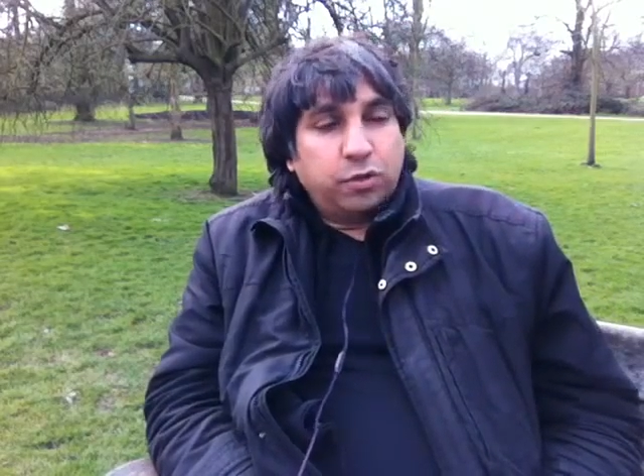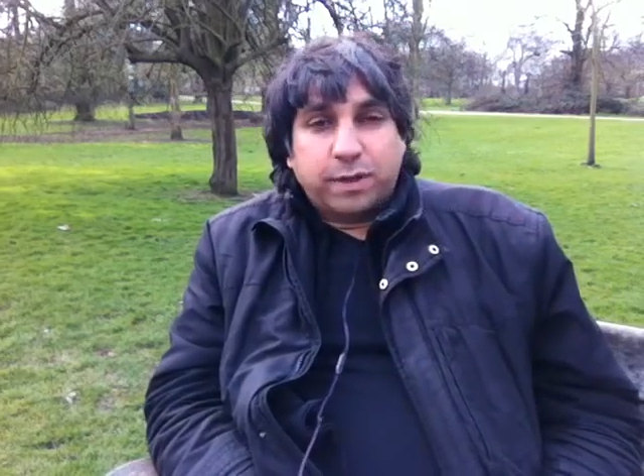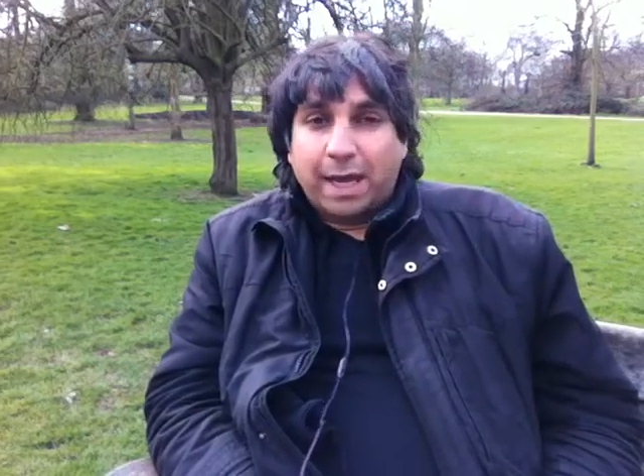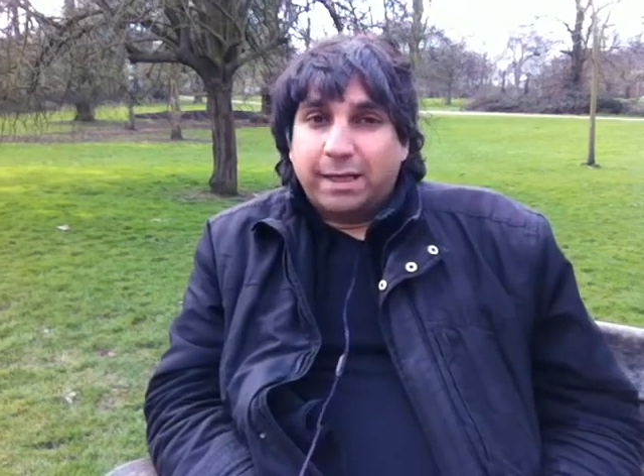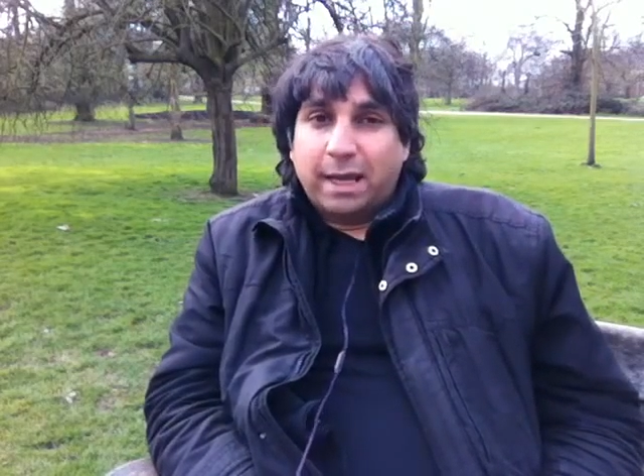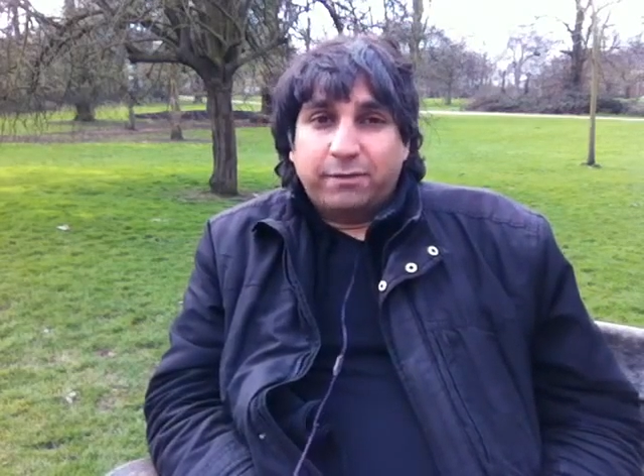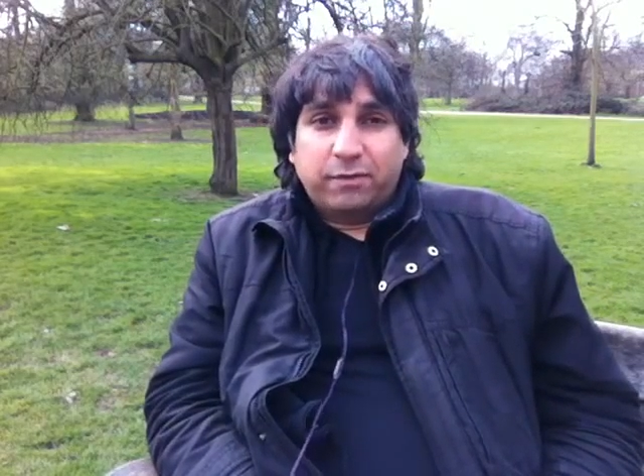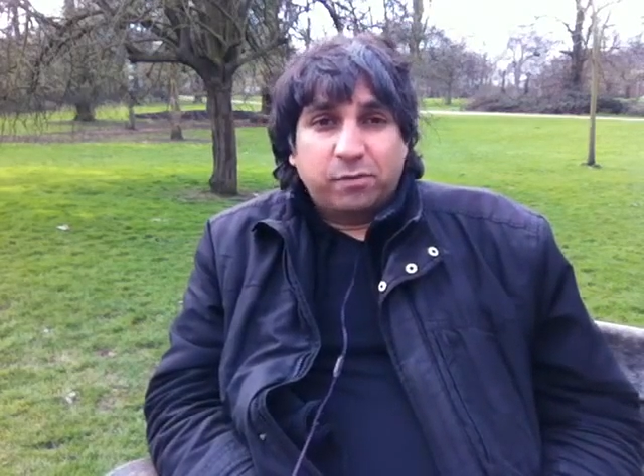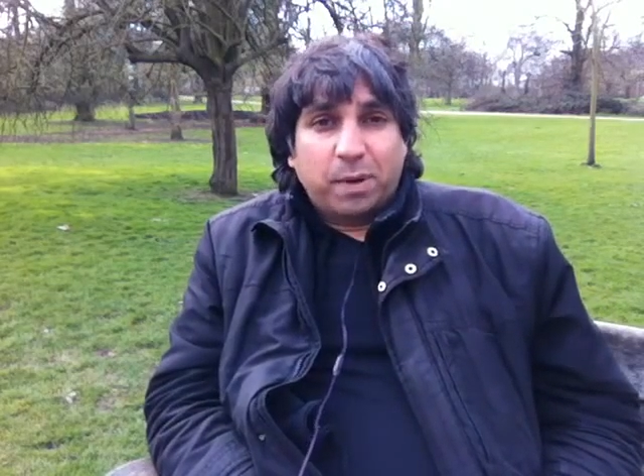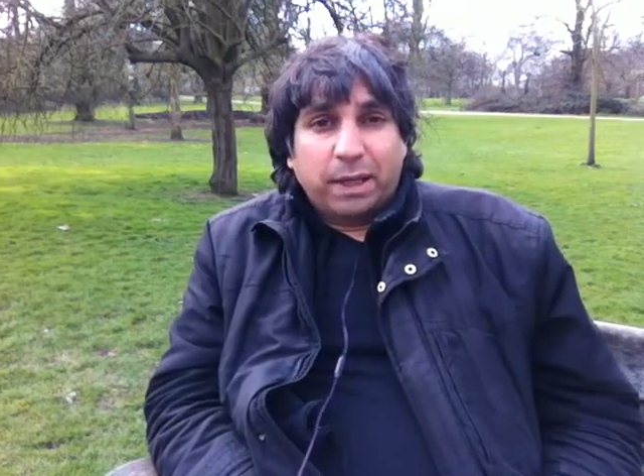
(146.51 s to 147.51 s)
You can't have
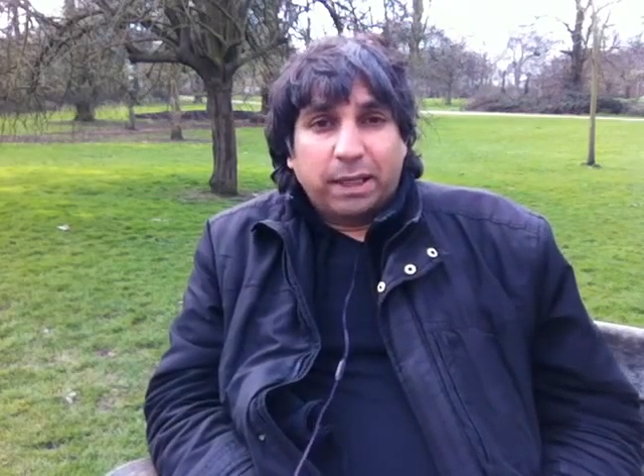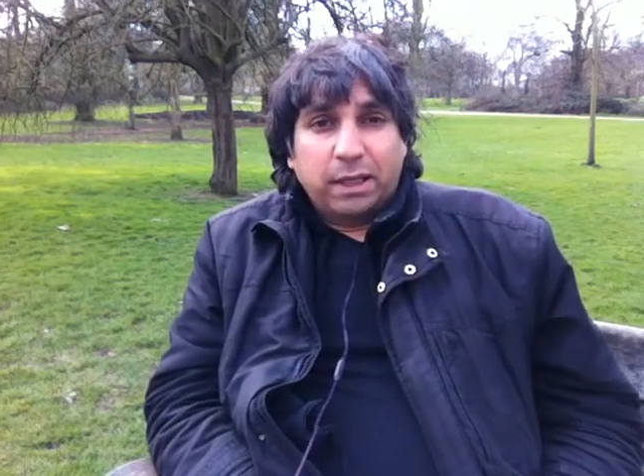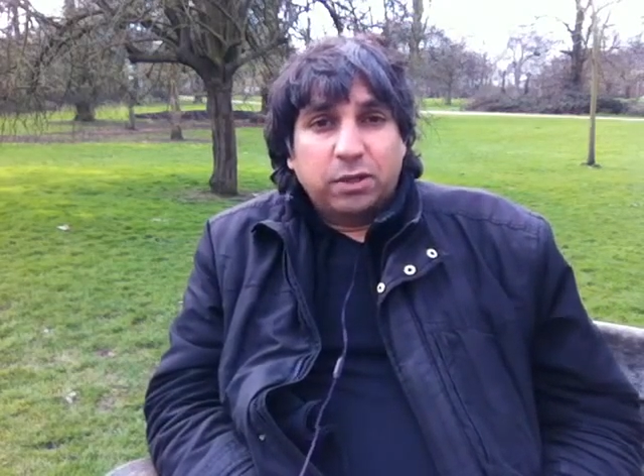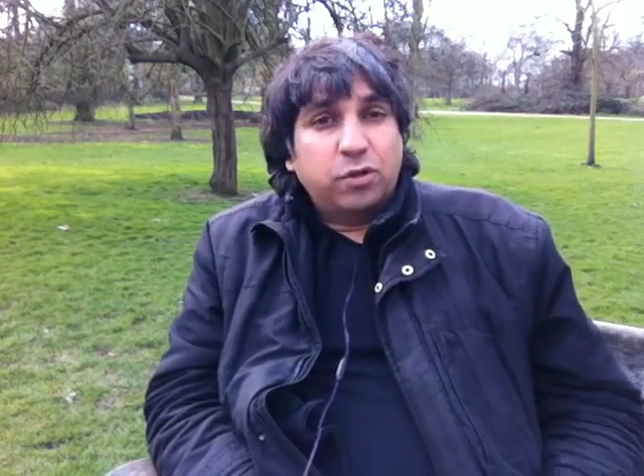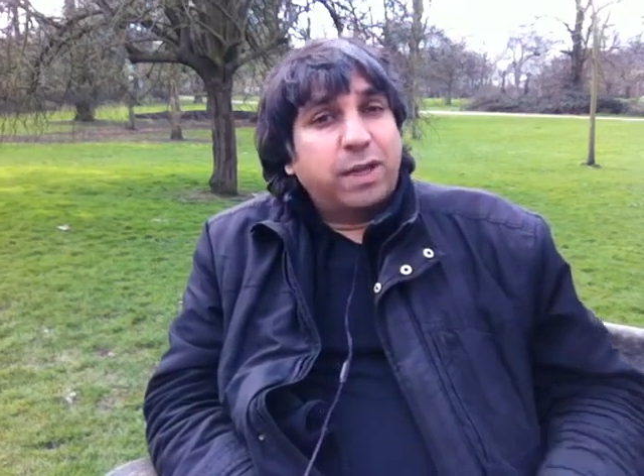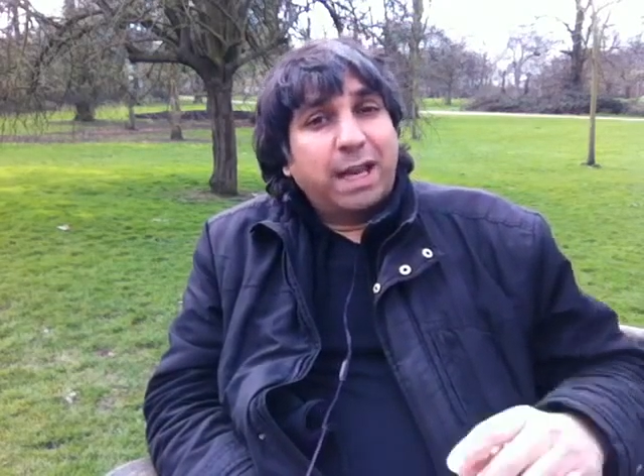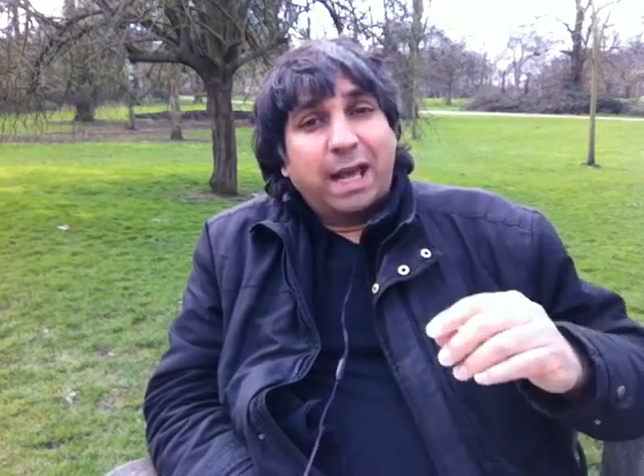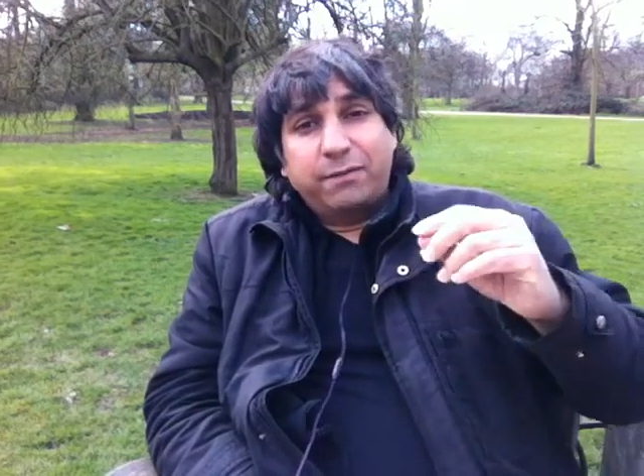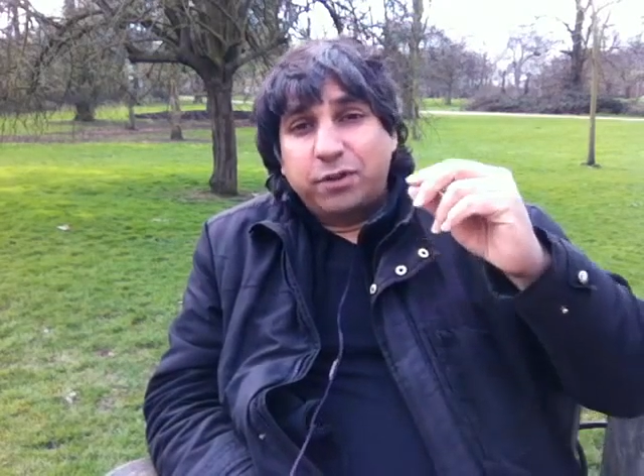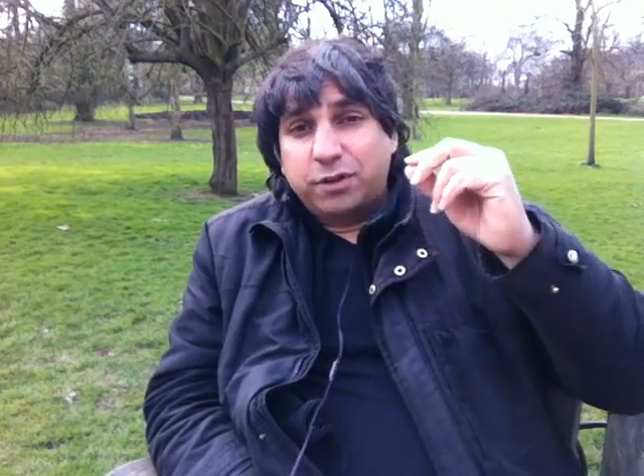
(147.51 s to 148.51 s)
everybody, you can't
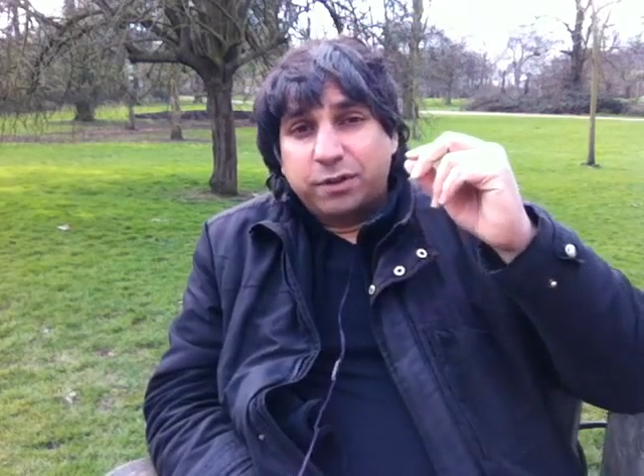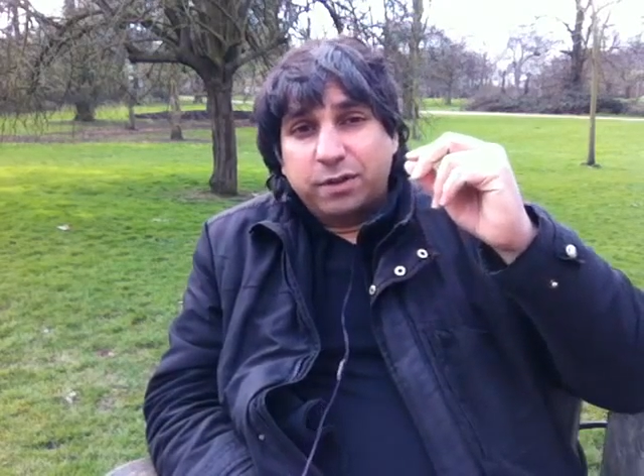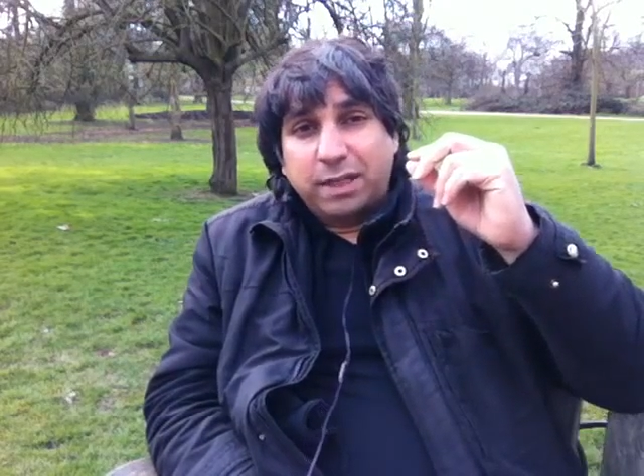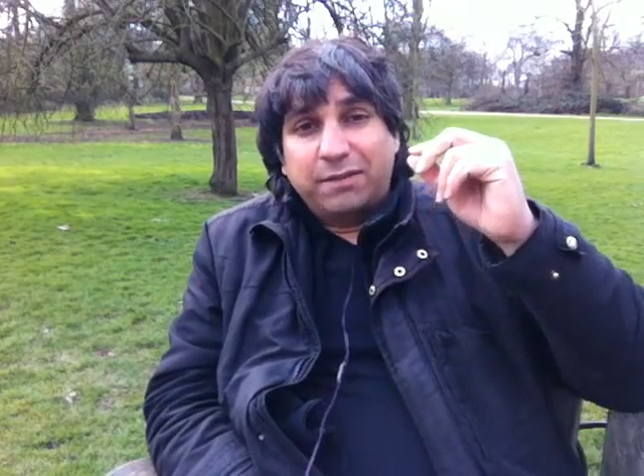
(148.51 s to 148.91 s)
have just